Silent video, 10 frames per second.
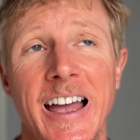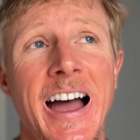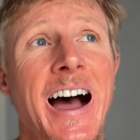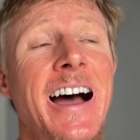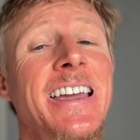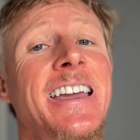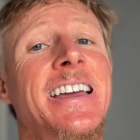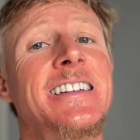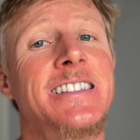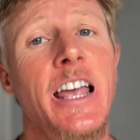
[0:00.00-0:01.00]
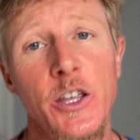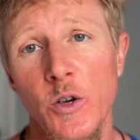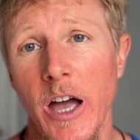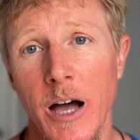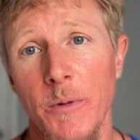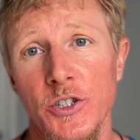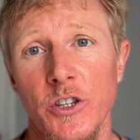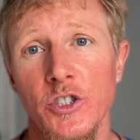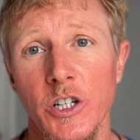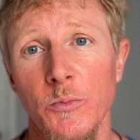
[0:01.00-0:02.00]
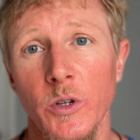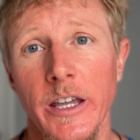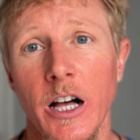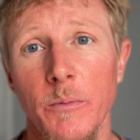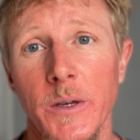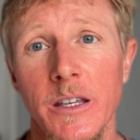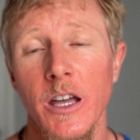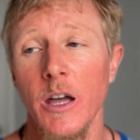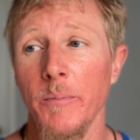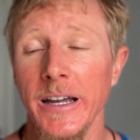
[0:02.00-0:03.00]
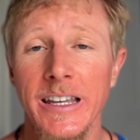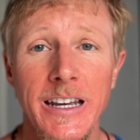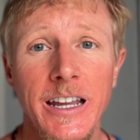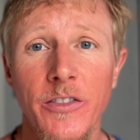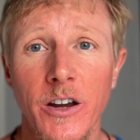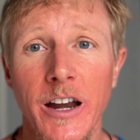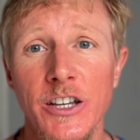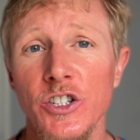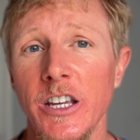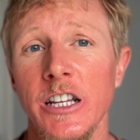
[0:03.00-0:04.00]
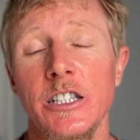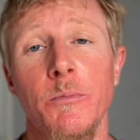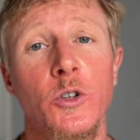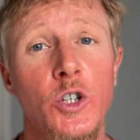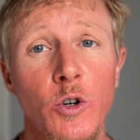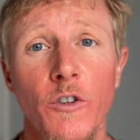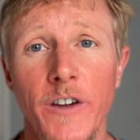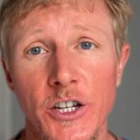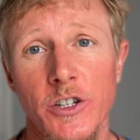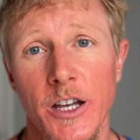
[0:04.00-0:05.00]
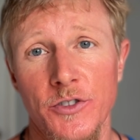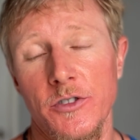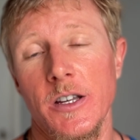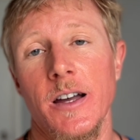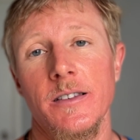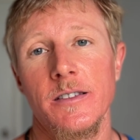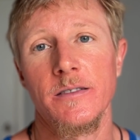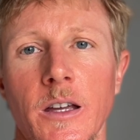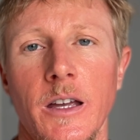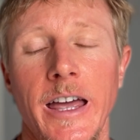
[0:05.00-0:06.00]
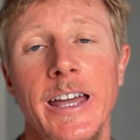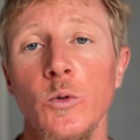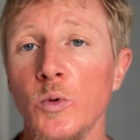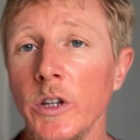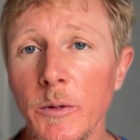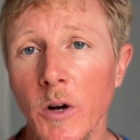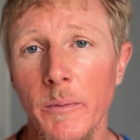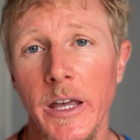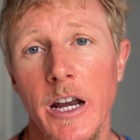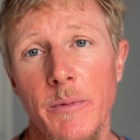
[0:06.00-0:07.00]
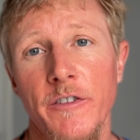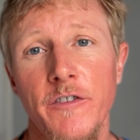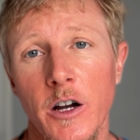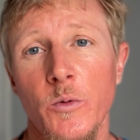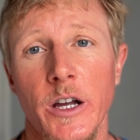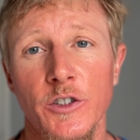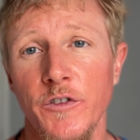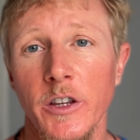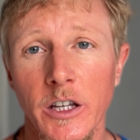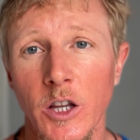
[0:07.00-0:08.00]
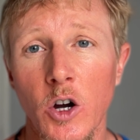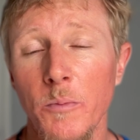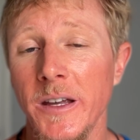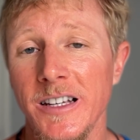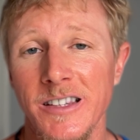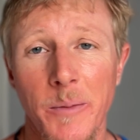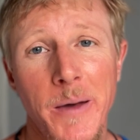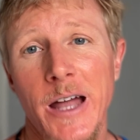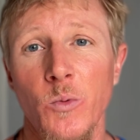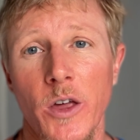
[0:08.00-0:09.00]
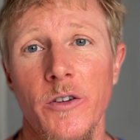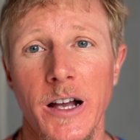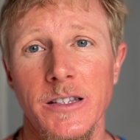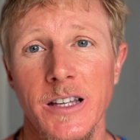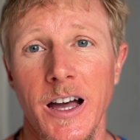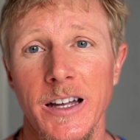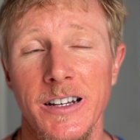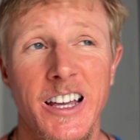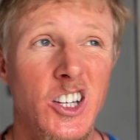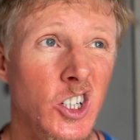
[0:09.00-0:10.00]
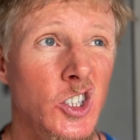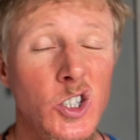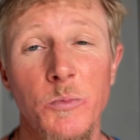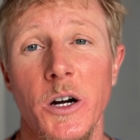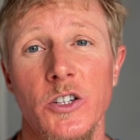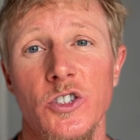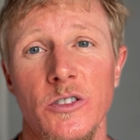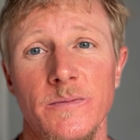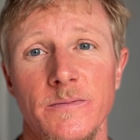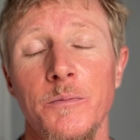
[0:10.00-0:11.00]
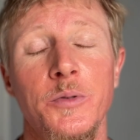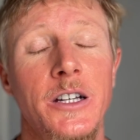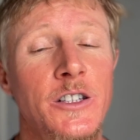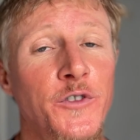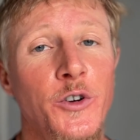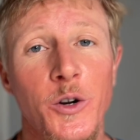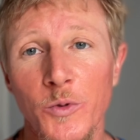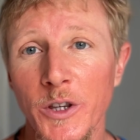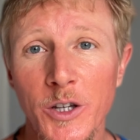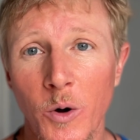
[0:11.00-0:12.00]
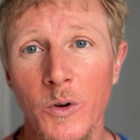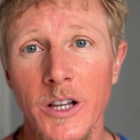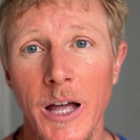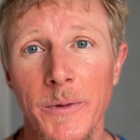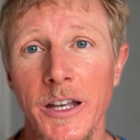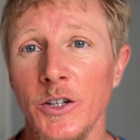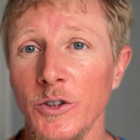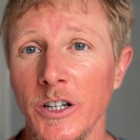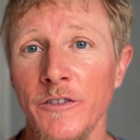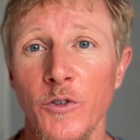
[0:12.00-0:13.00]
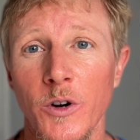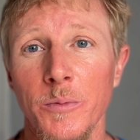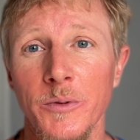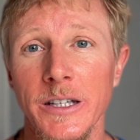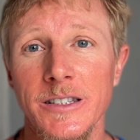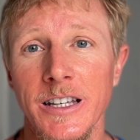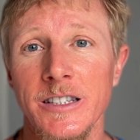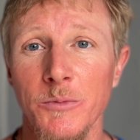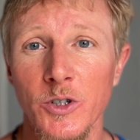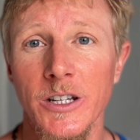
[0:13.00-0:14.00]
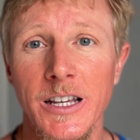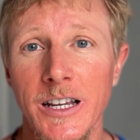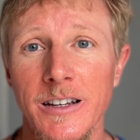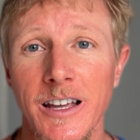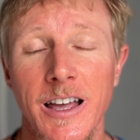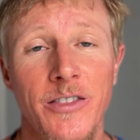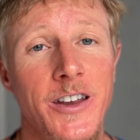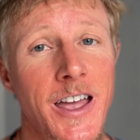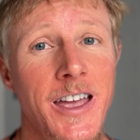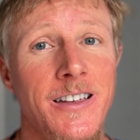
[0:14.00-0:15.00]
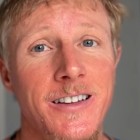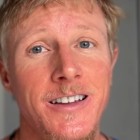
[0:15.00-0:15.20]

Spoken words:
I can't tell you how much the gym really helped me by getting in there and just getting some good old-fashioned exercise. It really brought me out of my funk when I was feeling low because of the bad weather outside and I couldn't do much. Plus, if you're in a really cold climate and you're looking for a place to get some good heat, then hey,